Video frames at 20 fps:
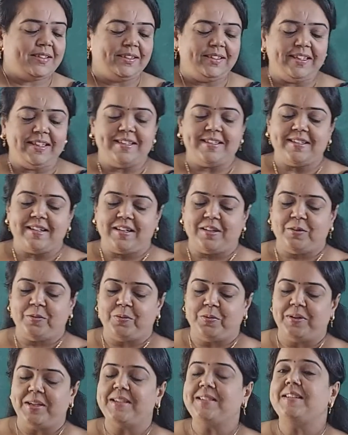These are
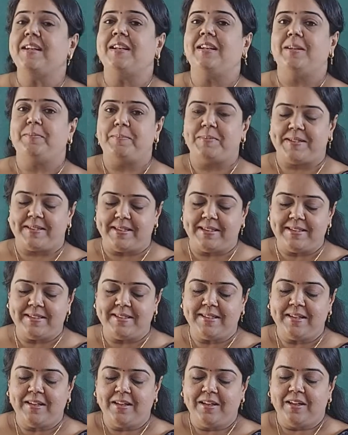known as ellipses.
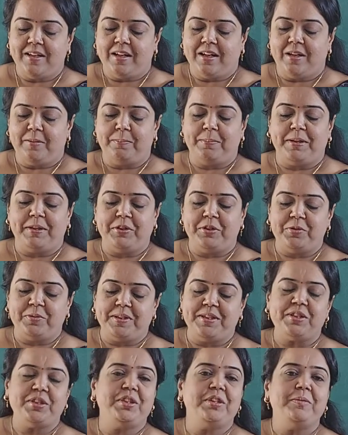A
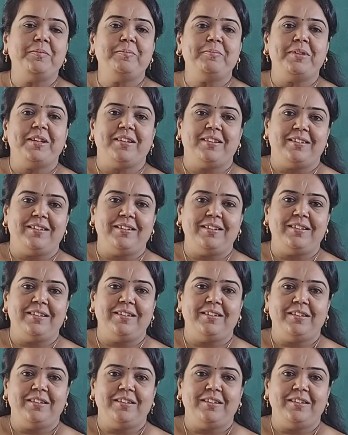punctuation mark